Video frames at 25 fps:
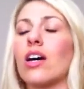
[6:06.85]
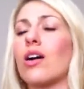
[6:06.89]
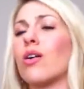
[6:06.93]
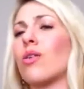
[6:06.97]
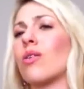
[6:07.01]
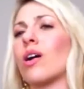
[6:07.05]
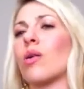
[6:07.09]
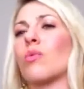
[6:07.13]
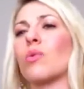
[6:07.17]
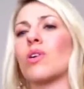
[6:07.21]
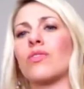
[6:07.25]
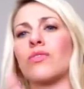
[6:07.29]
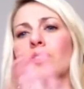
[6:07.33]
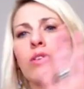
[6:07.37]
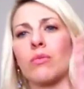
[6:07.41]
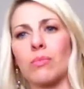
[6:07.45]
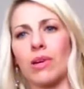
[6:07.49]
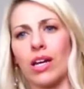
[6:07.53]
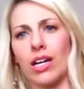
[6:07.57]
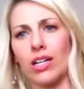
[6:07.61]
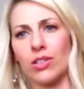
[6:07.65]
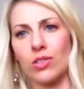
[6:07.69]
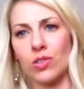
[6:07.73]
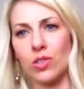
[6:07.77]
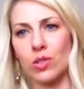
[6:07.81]
Oh, I work for a
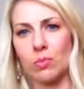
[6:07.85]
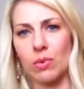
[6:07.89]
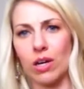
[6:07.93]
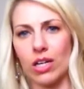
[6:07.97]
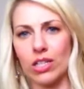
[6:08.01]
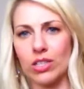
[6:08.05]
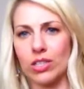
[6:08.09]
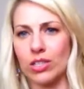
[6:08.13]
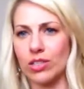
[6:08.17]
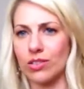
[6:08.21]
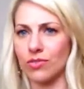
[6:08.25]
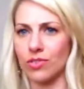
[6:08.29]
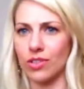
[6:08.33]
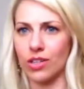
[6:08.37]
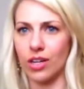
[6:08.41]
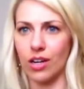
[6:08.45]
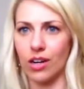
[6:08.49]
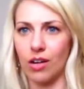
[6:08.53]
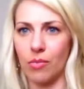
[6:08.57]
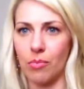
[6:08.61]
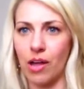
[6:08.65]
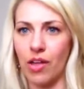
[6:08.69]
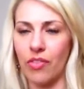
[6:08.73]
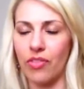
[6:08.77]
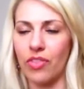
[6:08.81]
medical spa too. Forgot
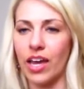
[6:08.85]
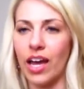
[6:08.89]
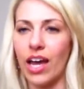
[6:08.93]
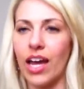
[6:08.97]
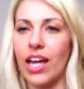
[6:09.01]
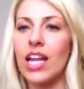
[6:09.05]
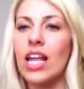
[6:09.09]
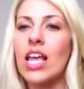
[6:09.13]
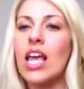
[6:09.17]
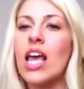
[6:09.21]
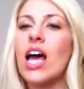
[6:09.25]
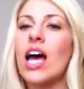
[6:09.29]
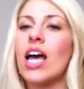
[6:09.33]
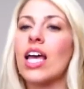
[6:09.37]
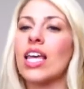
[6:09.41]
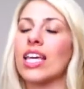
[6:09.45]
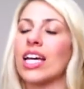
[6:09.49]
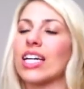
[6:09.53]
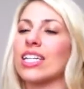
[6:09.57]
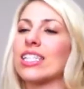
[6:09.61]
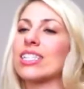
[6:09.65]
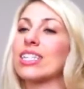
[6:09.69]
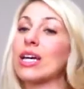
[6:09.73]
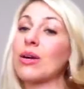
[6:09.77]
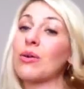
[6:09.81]
all about that.
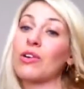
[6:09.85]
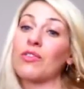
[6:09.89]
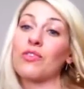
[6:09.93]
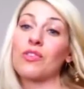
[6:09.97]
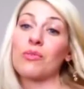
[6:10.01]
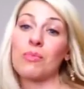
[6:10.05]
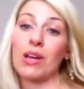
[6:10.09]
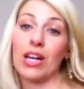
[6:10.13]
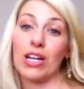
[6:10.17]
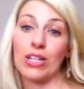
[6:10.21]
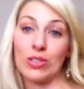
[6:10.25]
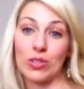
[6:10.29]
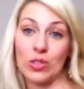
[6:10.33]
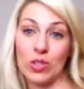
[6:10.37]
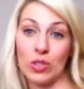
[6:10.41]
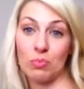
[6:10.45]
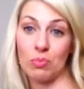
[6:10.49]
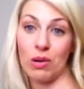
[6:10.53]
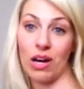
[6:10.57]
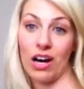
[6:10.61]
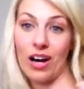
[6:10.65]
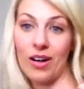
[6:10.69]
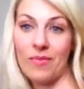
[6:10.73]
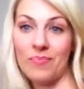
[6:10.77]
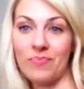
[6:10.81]
Yes, I work for Medical
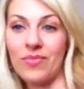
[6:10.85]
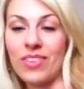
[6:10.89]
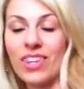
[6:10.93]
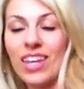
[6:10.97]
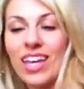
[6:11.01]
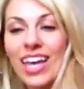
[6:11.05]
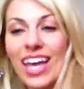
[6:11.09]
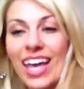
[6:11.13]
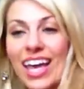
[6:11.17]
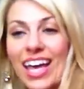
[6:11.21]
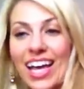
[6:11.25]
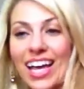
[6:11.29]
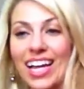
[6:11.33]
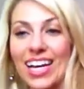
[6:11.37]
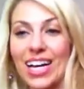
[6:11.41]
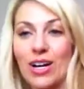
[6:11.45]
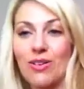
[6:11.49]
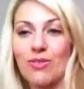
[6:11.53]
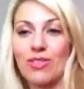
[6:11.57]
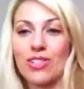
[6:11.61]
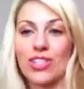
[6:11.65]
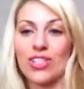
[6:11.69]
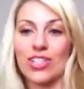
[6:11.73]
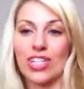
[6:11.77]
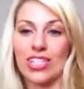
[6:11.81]
Spa, and
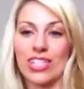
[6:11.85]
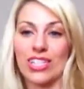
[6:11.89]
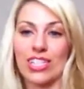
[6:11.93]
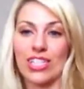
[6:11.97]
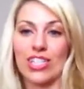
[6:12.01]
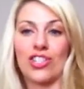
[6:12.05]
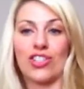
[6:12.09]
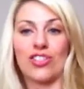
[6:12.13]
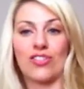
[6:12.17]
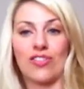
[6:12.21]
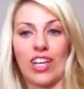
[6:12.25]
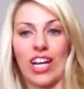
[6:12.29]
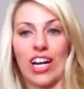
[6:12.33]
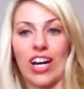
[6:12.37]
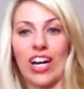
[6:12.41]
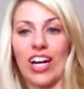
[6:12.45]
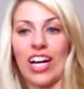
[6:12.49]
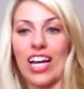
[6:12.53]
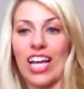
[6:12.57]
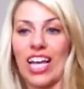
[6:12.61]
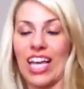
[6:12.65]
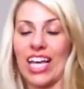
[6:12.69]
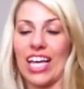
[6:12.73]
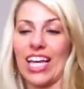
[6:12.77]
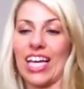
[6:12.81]
I was the esthetician
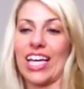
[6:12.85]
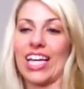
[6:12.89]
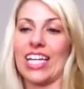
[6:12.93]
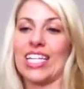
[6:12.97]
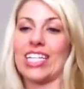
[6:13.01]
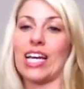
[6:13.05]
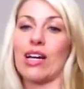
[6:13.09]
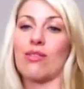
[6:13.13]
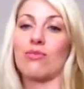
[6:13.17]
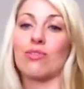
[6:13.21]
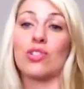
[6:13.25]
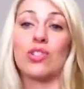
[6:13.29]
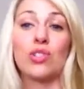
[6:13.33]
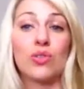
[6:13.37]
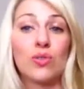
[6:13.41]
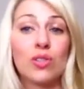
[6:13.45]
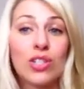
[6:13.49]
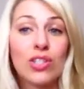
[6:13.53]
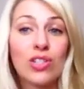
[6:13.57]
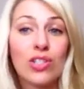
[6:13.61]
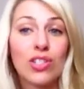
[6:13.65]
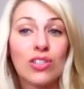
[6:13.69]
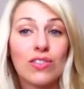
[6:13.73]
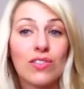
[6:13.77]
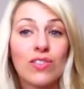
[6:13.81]
there, and I was
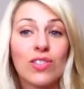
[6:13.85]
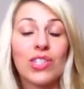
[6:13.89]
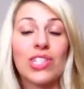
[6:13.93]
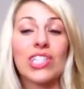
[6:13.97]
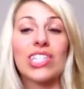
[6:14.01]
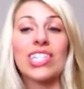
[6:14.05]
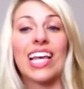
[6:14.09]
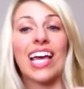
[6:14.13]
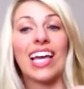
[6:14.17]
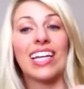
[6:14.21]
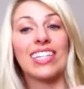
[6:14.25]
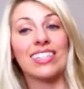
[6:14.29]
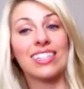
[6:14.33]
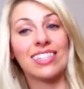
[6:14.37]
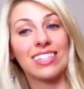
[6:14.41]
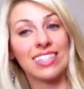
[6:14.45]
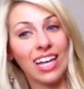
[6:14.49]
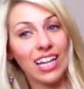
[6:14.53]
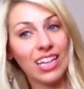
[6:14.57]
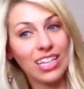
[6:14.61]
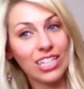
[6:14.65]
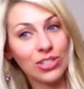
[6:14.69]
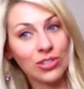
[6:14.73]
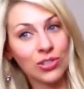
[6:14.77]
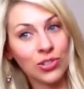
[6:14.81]
doing services and
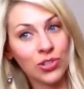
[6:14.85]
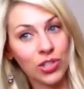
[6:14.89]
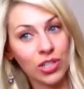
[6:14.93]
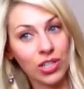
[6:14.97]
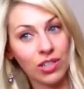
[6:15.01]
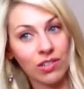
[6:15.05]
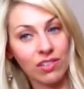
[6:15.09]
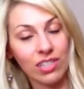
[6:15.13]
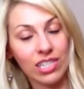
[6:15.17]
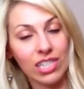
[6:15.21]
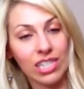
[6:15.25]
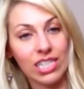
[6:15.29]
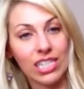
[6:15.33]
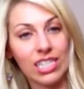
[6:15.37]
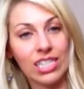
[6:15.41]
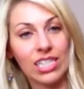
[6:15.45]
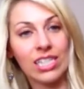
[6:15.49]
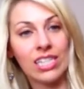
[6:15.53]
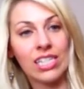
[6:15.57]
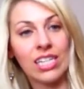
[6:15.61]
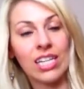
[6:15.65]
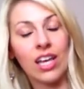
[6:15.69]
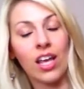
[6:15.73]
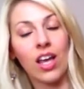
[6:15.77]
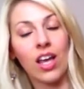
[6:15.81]
selling services.